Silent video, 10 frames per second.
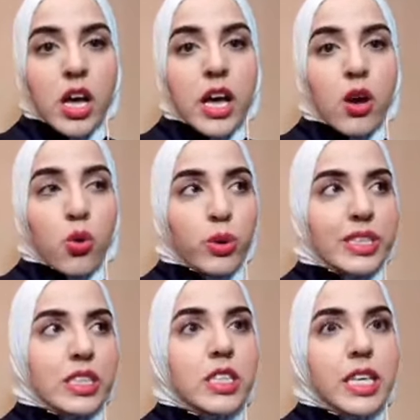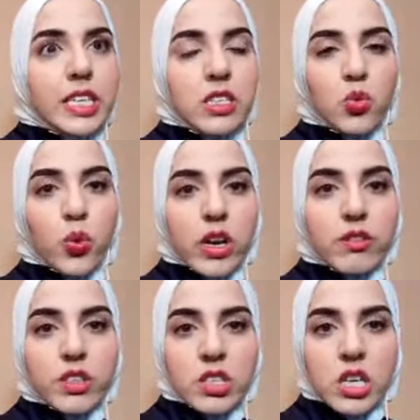uh, or it eats
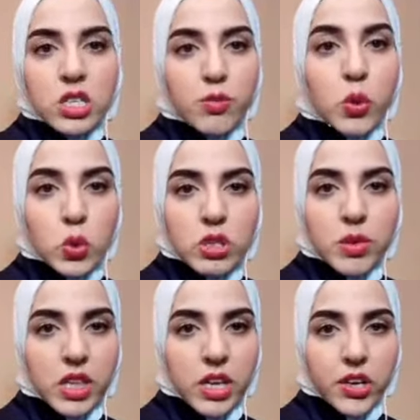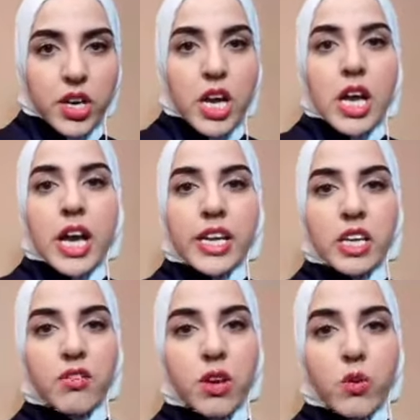whatever is not supposed to be there.
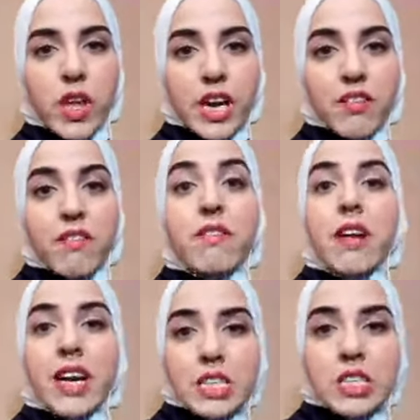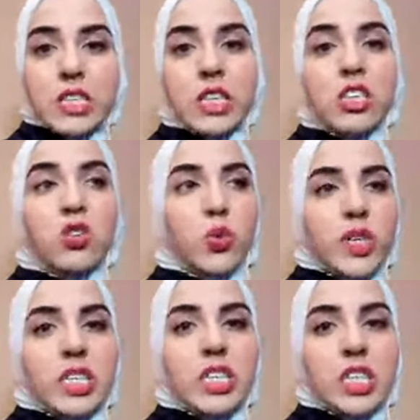And he found that fasting
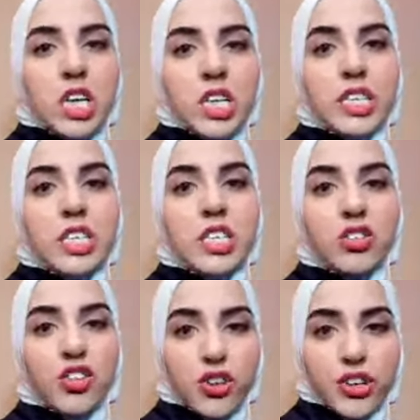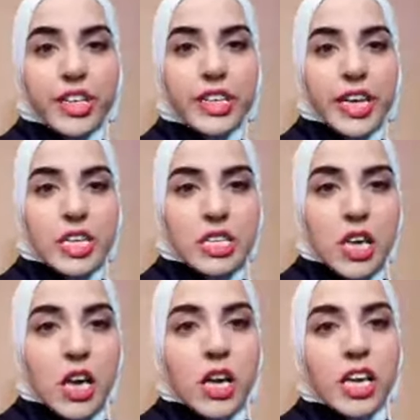29 to 30
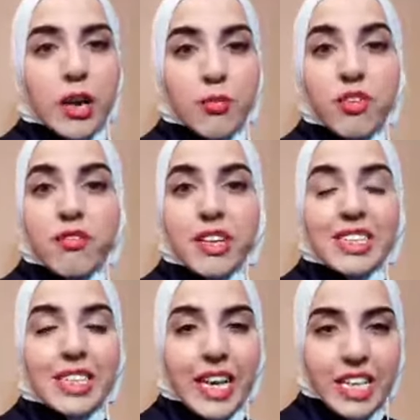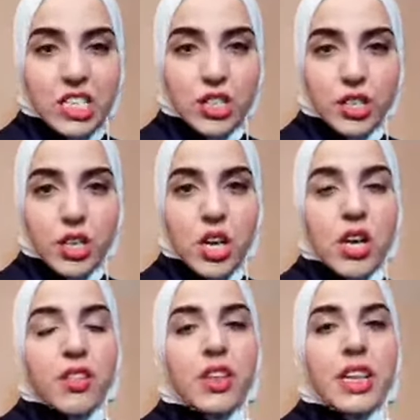days can prevent cancer
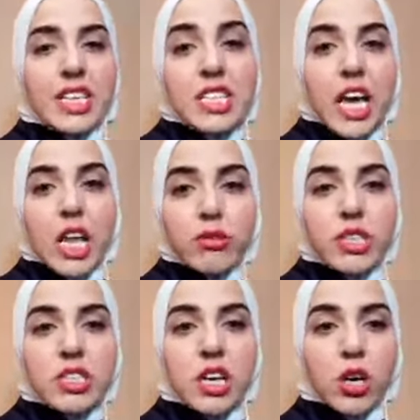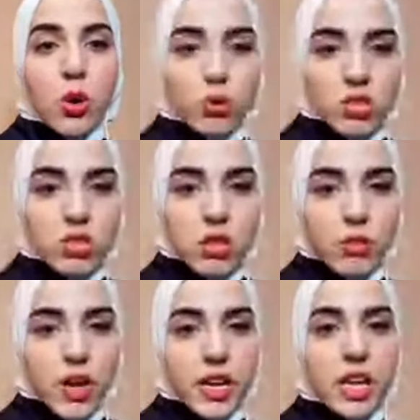the less calories that goes into the
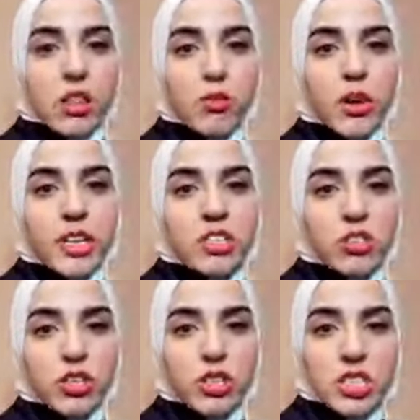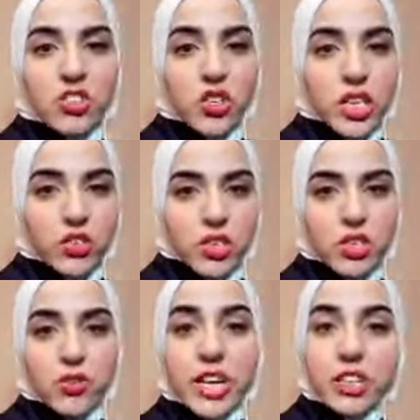body, the body starts to change its
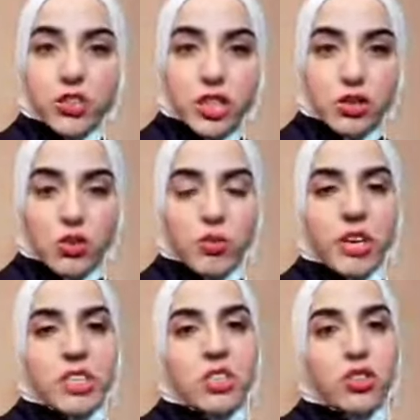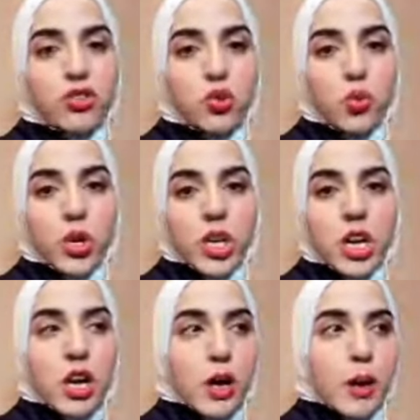strategy. So the body starts to work